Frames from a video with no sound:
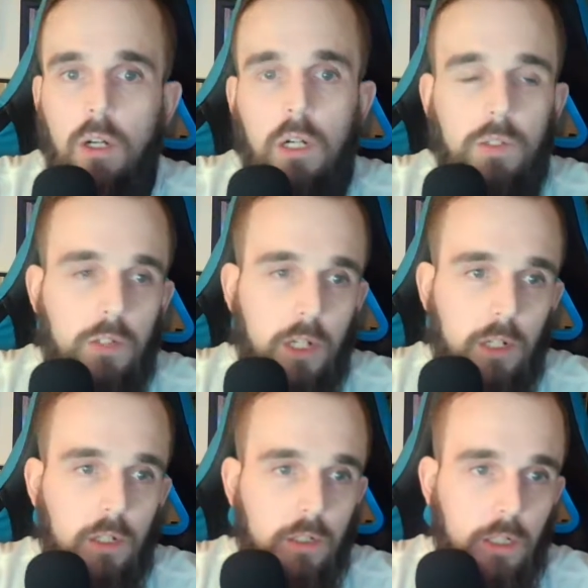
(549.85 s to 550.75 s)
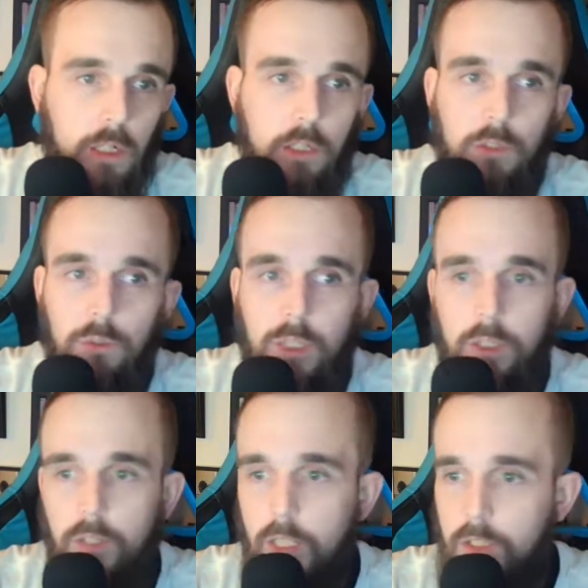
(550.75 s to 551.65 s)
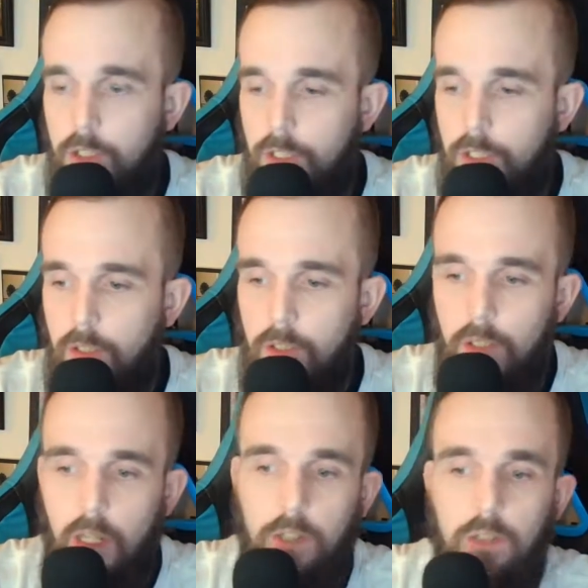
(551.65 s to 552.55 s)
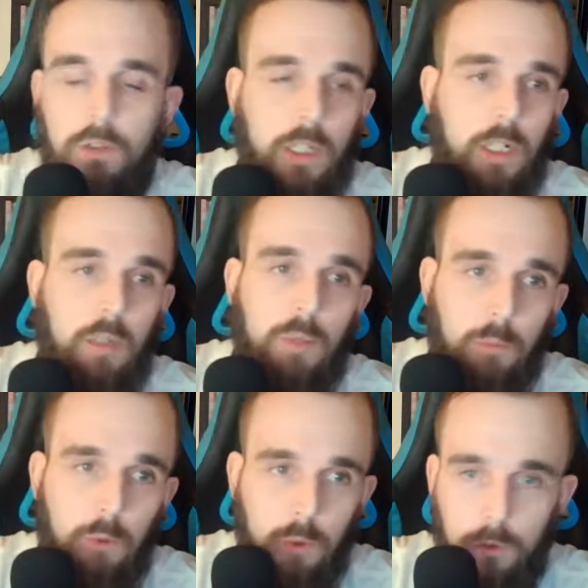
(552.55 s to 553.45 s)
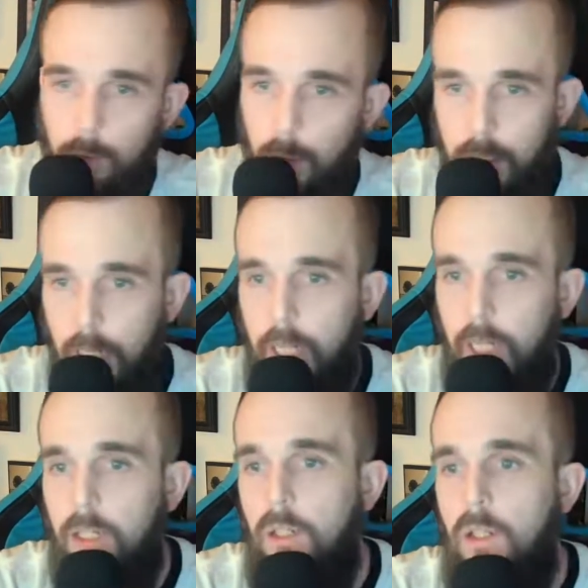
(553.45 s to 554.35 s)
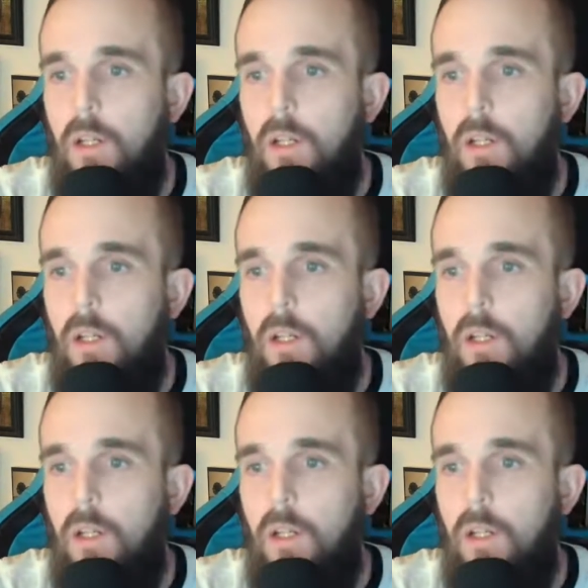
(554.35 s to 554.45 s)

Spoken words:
Hunt's at getting a new deal next year. I don't think I'll be able to afford that.